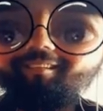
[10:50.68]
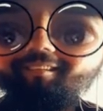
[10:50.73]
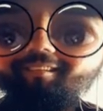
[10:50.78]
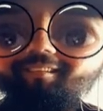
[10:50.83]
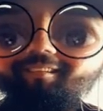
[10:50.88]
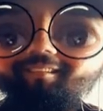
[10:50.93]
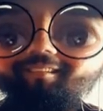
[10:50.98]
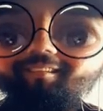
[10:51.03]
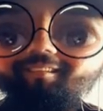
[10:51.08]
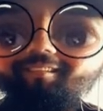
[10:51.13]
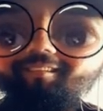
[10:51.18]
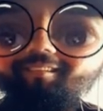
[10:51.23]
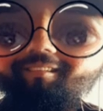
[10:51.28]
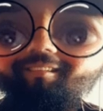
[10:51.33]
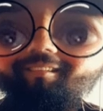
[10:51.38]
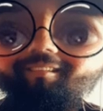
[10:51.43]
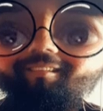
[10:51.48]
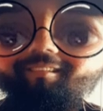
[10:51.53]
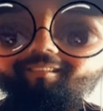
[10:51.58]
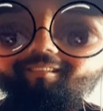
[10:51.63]

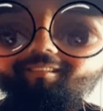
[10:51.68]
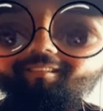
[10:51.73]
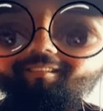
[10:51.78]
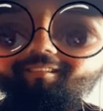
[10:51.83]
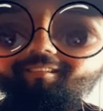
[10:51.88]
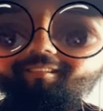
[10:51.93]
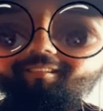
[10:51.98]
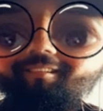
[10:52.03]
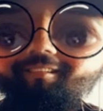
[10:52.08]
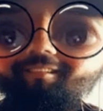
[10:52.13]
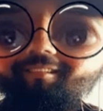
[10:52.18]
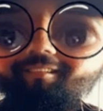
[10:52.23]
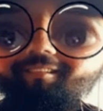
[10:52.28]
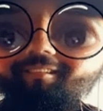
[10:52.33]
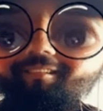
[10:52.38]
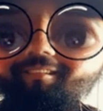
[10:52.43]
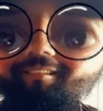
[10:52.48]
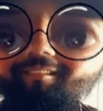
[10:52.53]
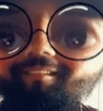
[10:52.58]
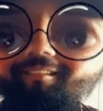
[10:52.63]

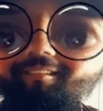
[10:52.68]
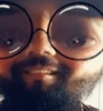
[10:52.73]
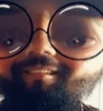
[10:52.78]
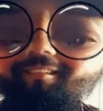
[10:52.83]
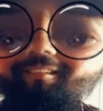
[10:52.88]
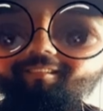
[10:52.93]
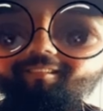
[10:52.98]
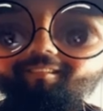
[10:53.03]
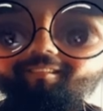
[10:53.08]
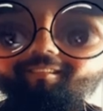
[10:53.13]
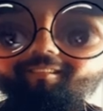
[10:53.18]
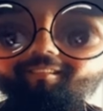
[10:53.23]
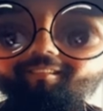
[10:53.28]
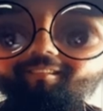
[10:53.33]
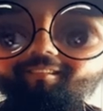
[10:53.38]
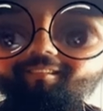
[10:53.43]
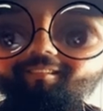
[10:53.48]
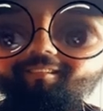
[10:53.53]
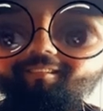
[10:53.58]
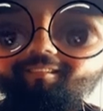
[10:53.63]

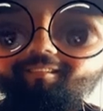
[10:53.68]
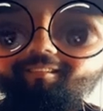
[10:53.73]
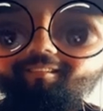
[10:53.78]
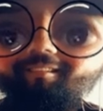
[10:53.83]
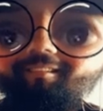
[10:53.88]
No words are spoken by the person on screen.